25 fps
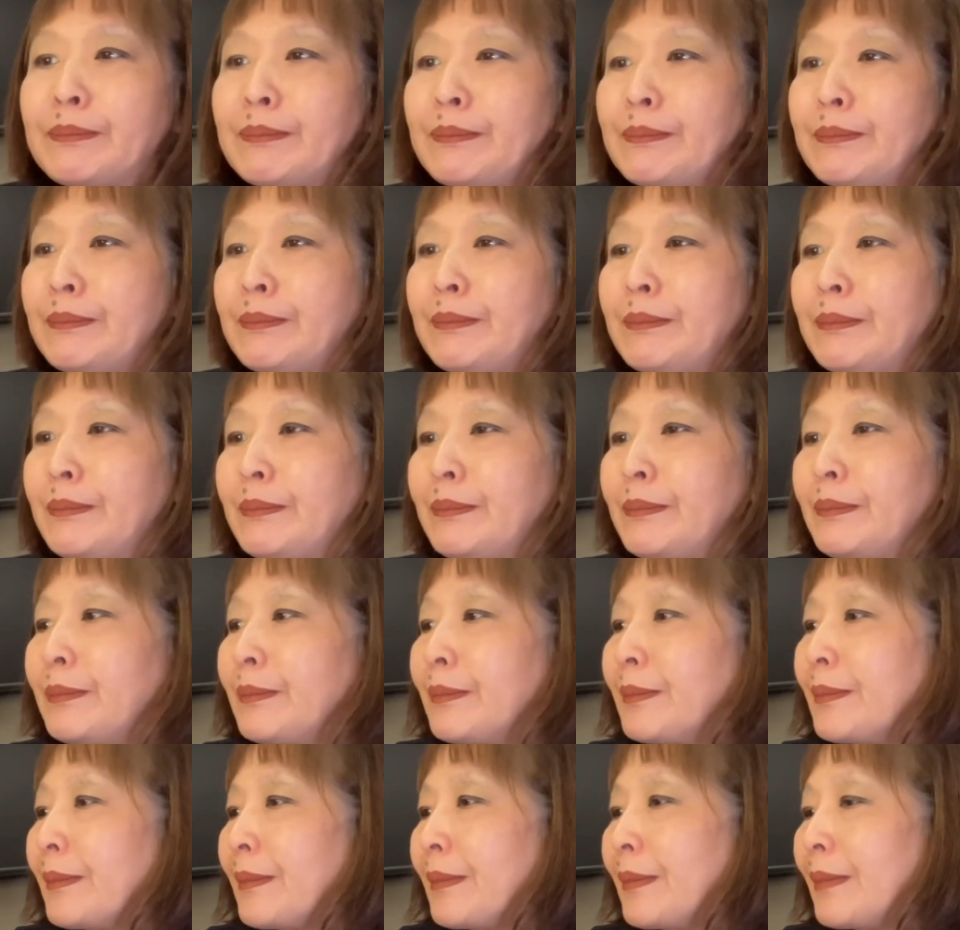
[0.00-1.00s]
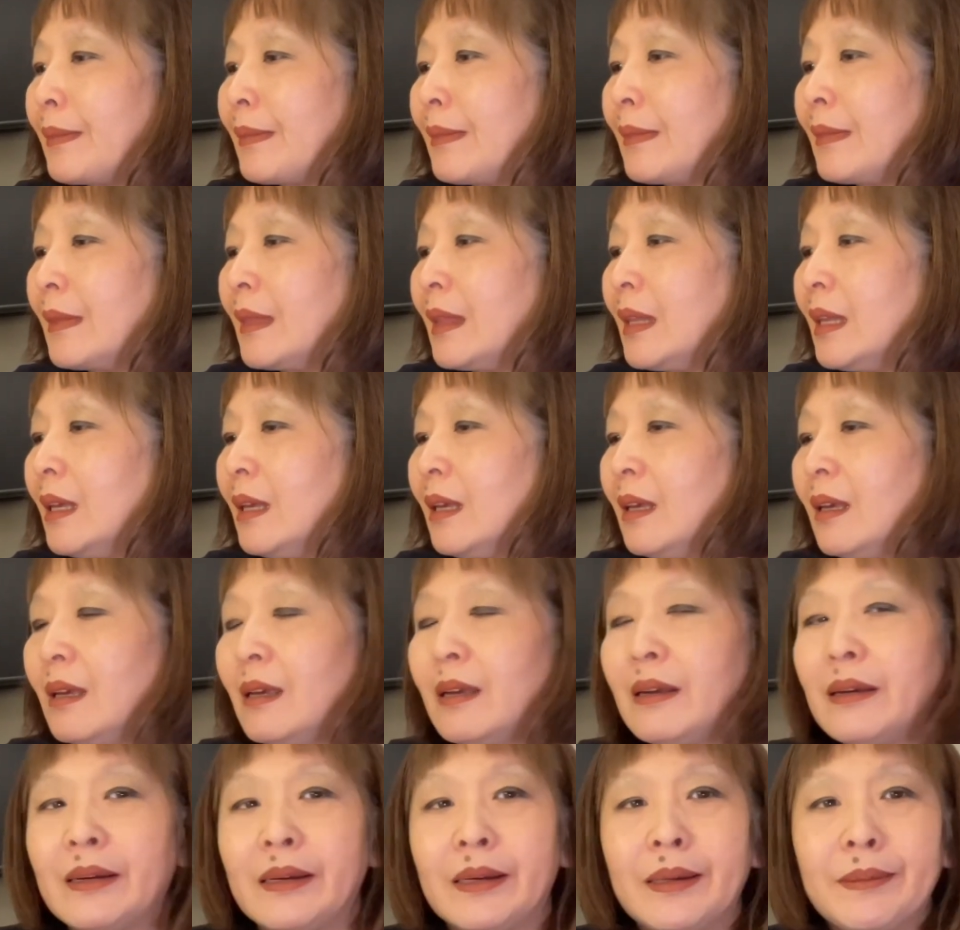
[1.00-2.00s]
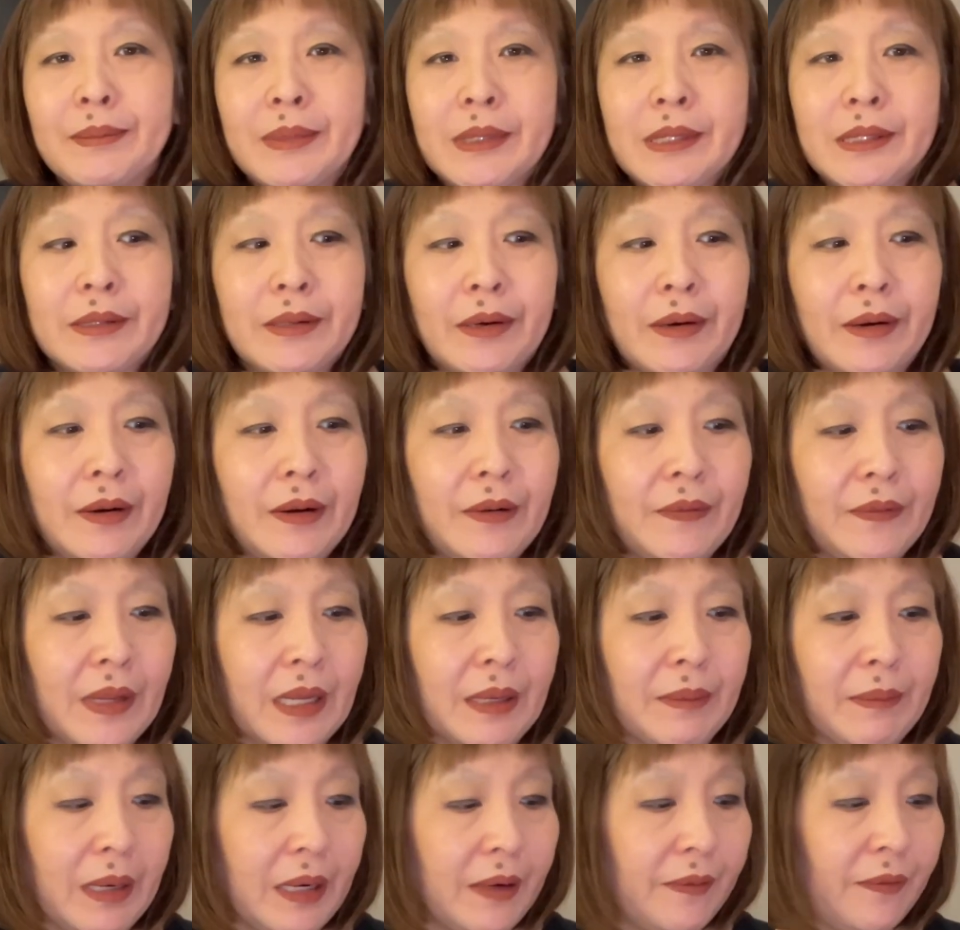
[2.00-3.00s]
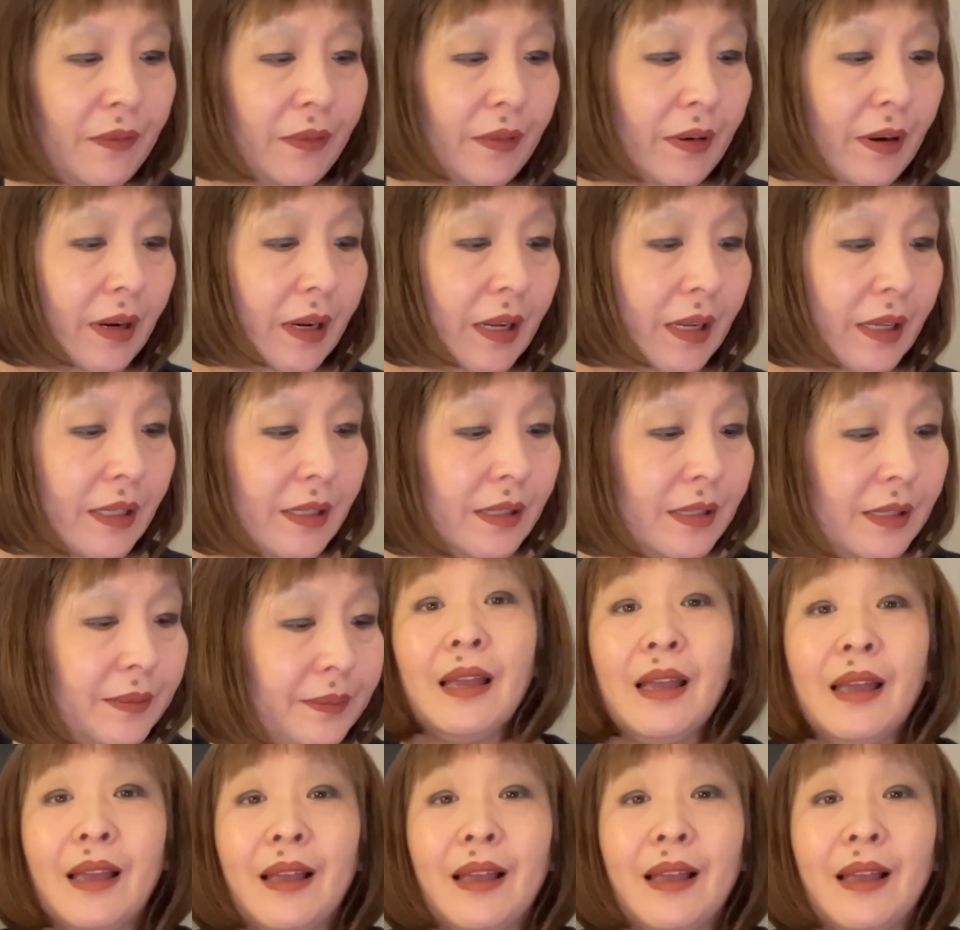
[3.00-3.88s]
I'm starving, my friend.